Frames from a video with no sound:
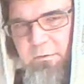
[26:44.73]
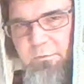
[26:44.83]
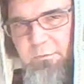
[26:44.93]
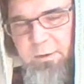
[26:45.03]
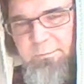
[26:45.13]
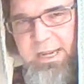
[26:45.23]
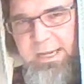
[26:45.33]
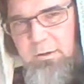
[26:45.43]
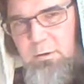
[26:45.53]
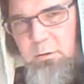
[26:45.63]
from
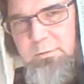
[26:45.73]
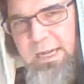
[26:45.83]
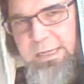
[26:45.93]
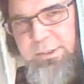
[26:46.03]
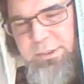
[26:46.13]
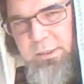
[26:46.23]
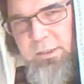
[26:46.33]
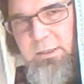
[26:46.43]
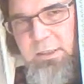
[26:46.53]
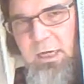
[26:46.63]
that old
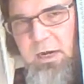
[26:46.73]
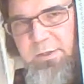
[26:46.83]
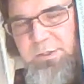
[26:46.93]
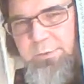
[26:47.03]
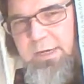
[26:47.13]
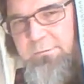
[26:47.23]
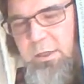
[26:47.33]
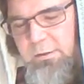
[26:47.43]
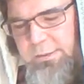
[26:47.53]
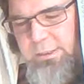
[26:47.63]
nature of the tree of
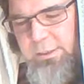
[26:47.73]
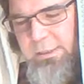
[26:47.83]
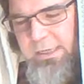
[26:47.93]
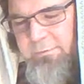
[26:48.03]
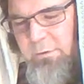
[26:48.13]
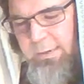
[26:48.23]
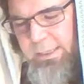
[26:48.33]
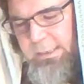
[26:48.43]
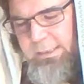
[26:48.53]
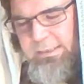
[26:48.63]
knowledge of good and evil
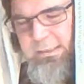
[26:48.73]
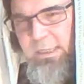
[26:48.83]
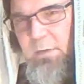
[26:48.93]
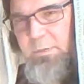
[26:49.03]
wickedness.